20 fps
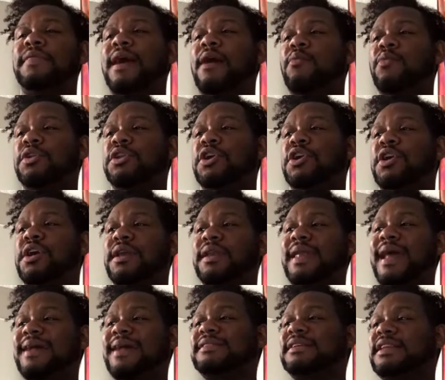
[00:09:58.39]
that when you're
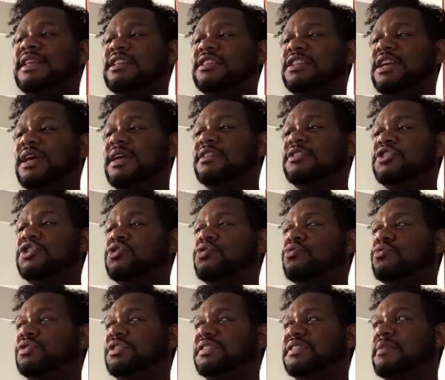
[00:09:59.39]
connected and in
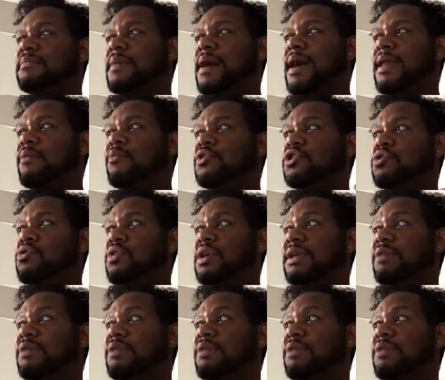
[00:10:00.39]
tune to somebody, when you